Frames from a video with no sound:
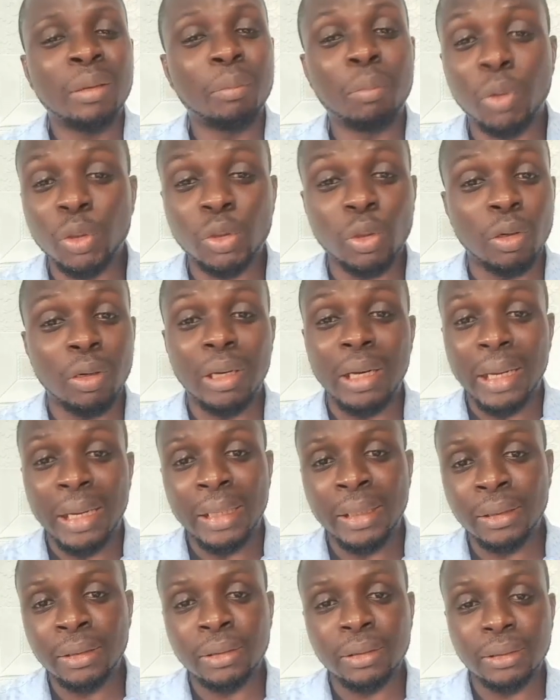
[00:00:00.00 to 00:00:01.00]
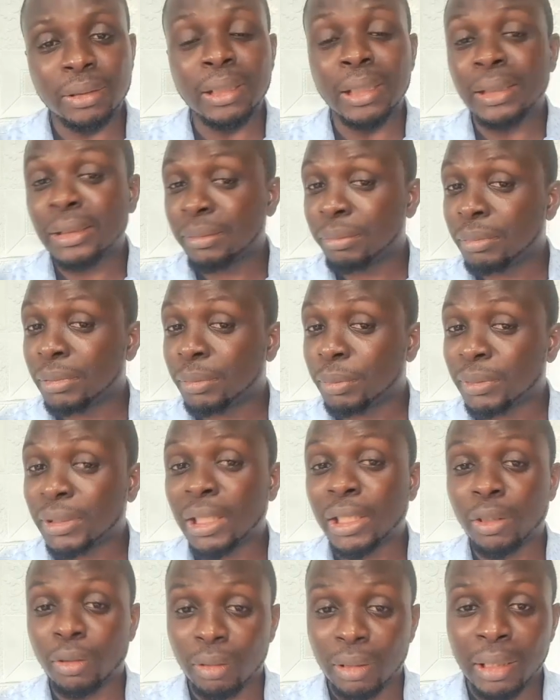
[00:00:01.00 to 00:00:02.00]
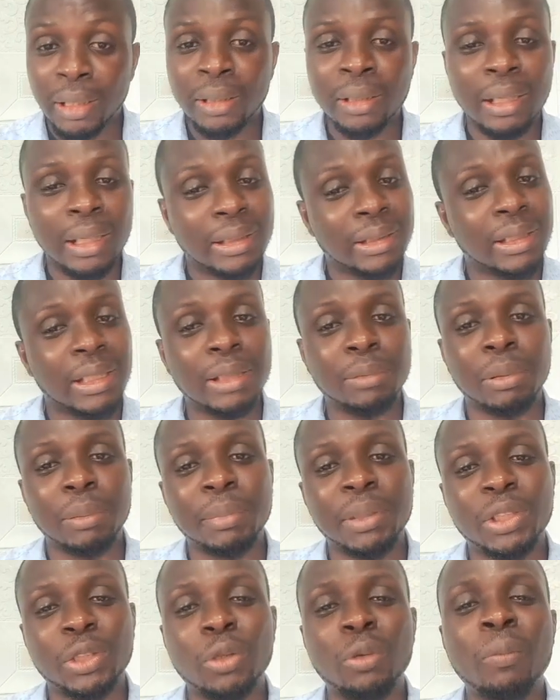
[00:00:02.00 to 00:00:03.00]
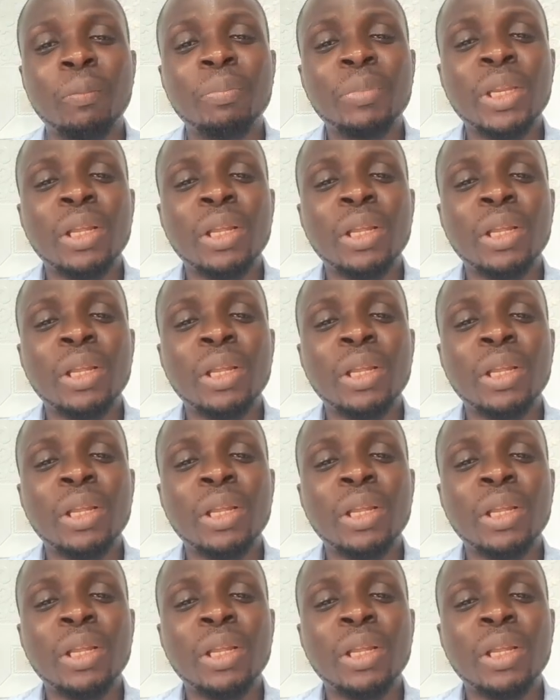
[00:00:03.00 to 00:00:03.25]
both online, yes, especially online, as the case may be. So,